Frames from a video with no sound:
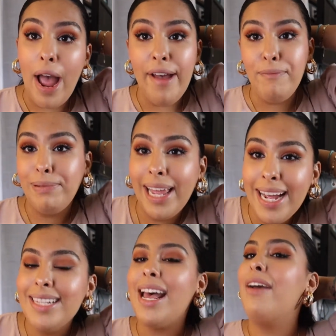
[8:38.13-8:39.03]
I have
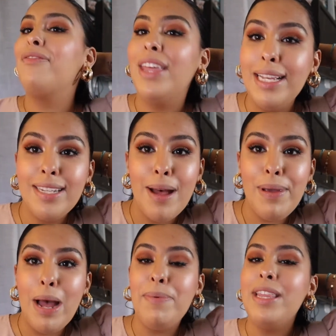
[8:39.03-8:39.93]
plans. I have things
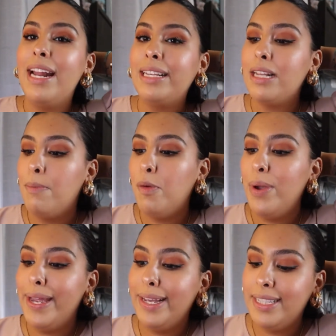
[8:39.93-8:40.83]
coming up in the next couple
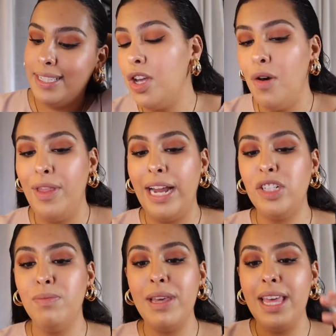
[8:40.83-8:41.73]
weeks. So that
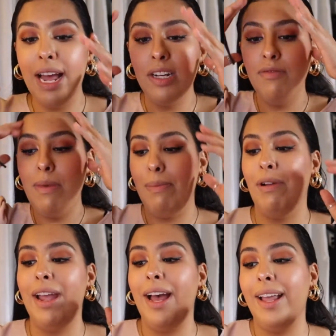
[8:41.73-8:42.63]
should be the end of my
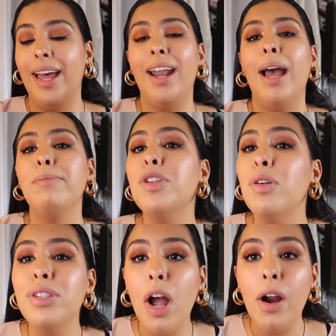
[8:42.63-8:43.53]
break. Again, I'm so
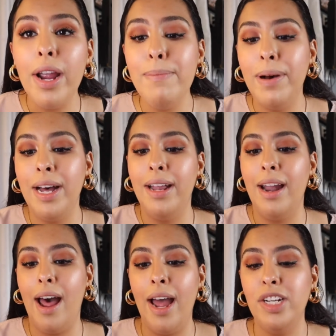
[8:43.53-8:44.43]
sorry, but
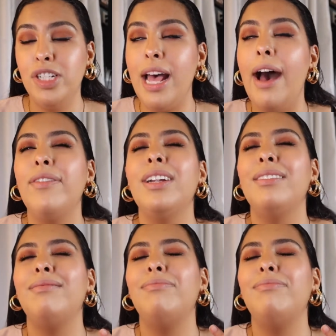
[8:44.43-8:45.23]
I just haven't